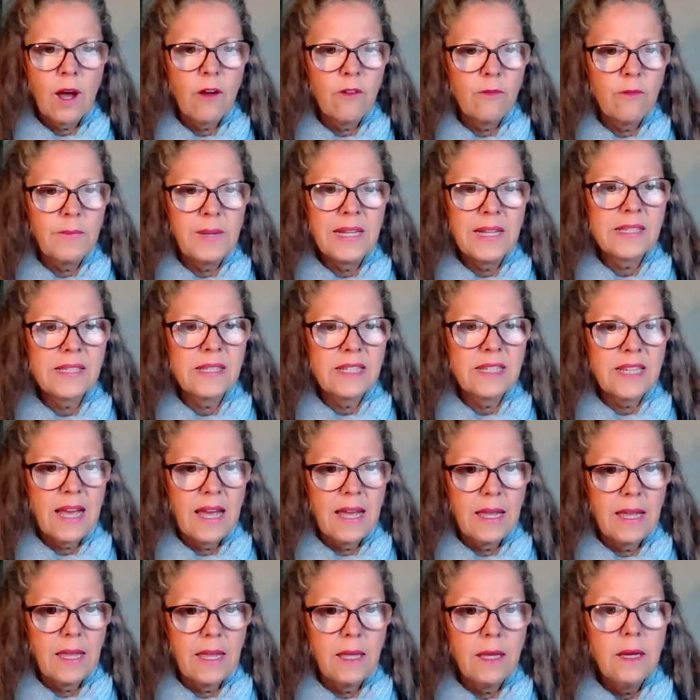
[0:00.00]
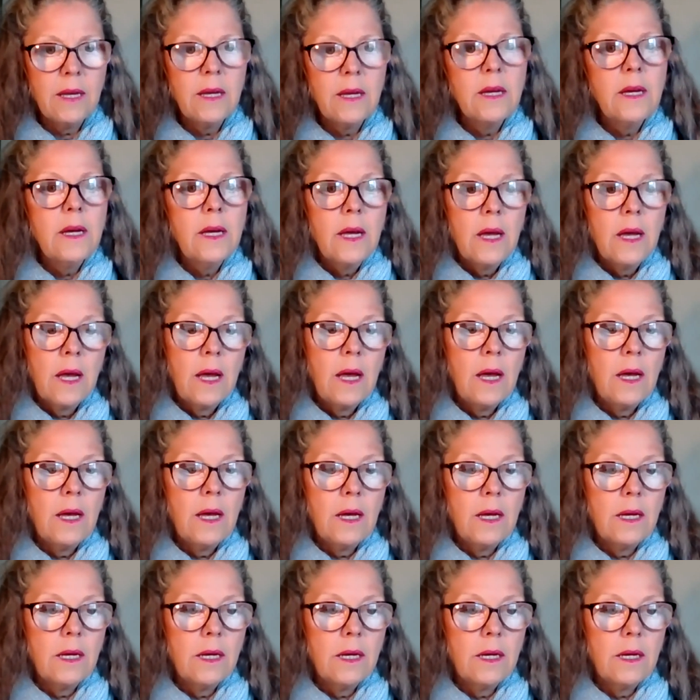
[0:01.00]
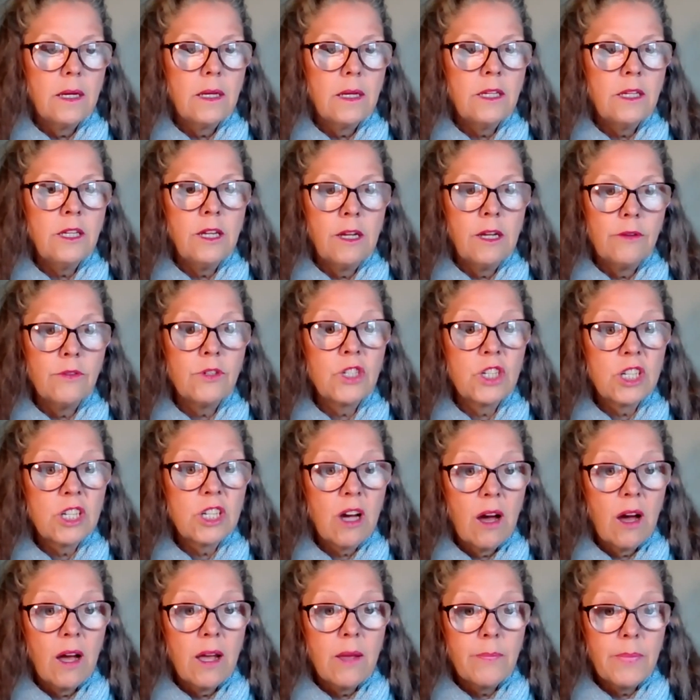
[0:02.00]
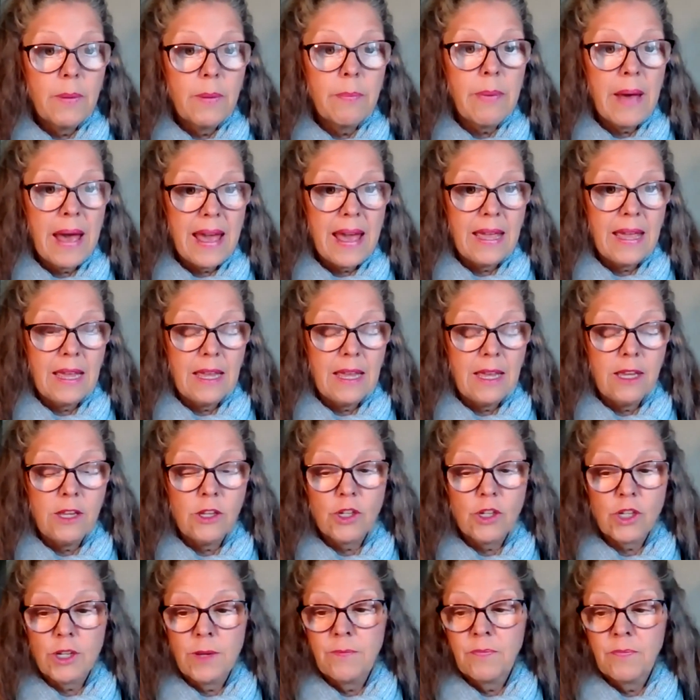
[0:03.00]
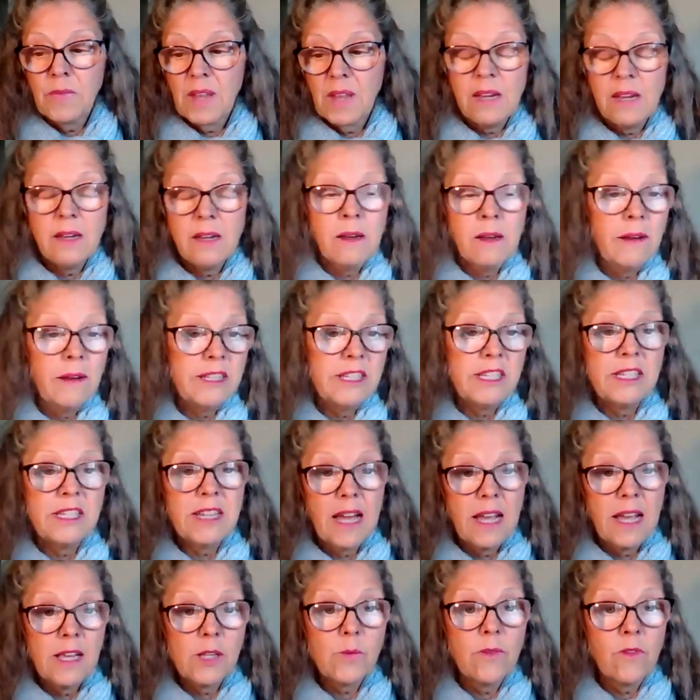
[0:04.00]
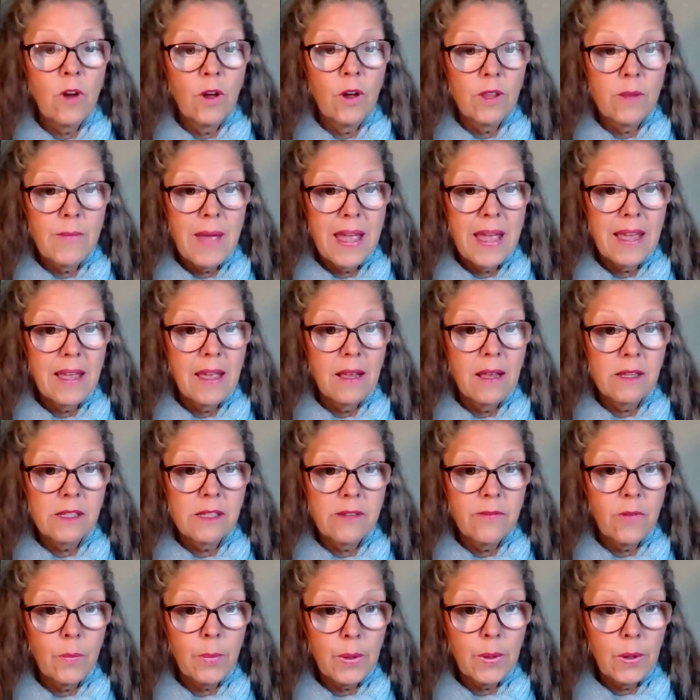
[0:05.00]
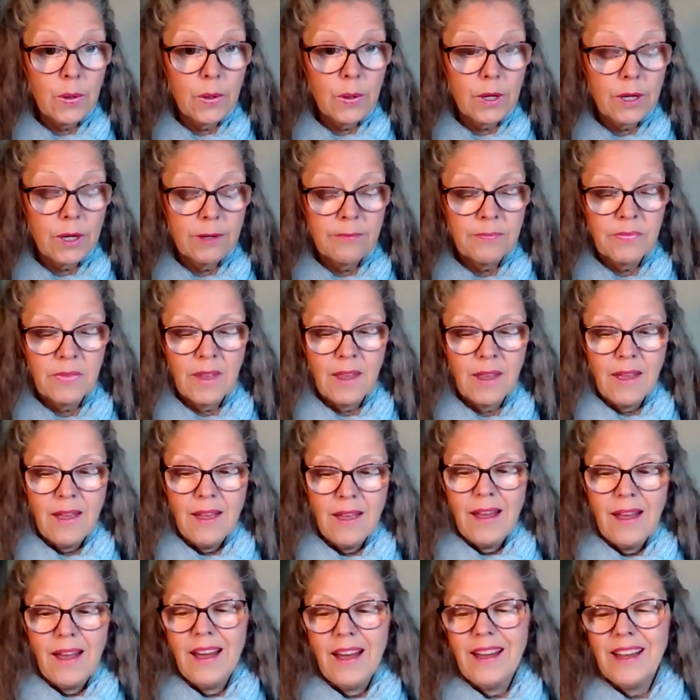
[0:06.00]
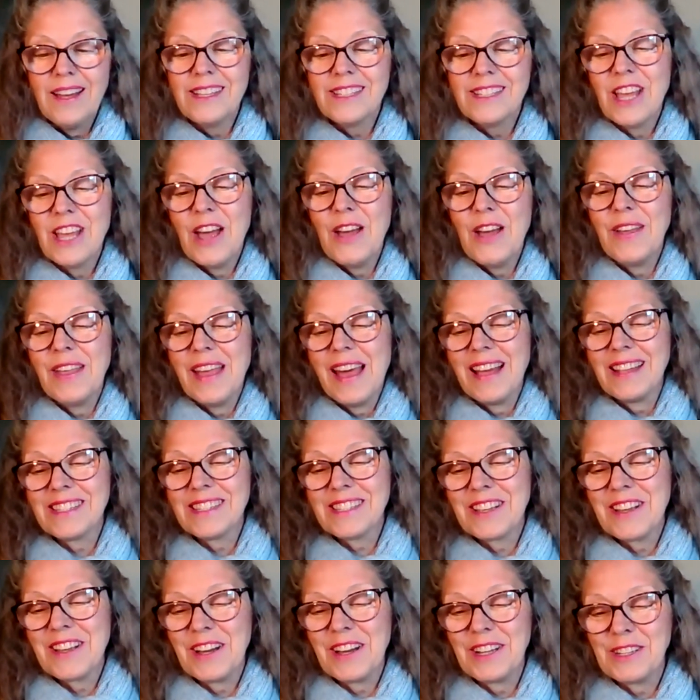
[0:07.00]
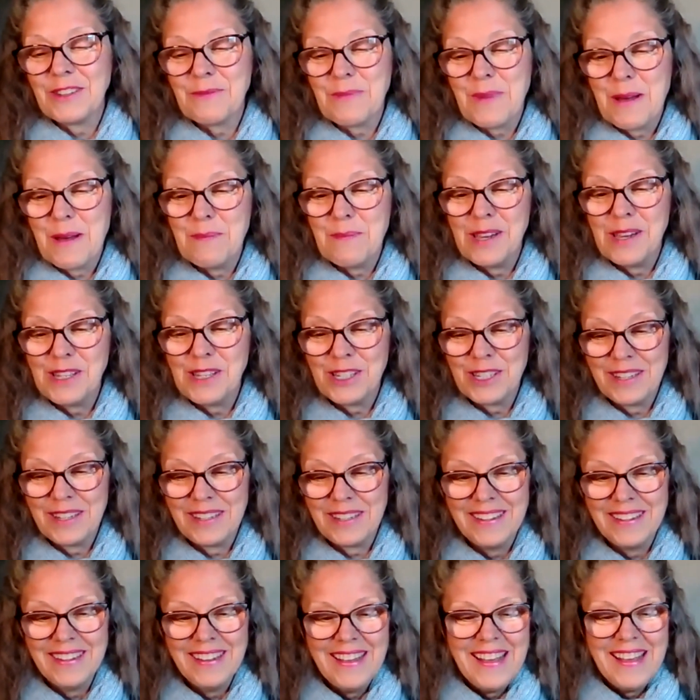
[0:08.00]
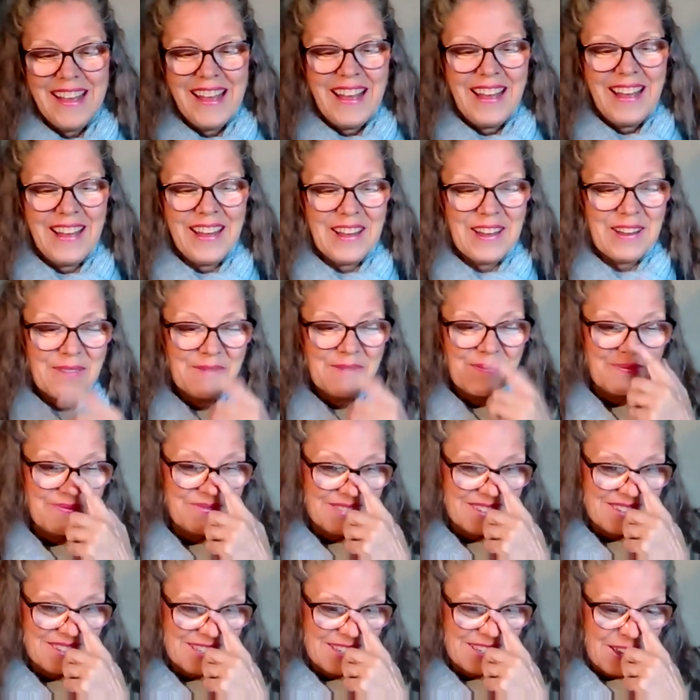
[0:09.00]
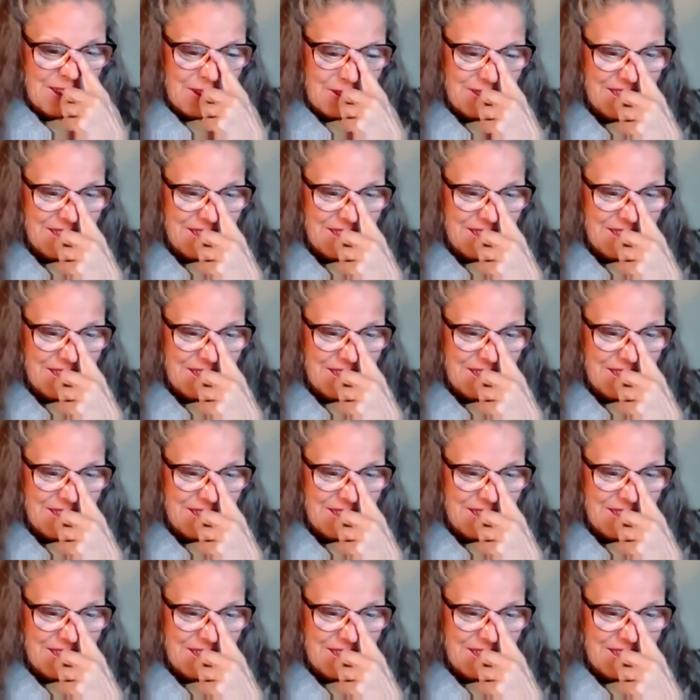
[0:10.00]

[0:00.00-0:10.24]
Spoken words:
a half minutes a day, you know, to type a page. In 90 days, we've got the makings of a book. So that's kind of my mission. So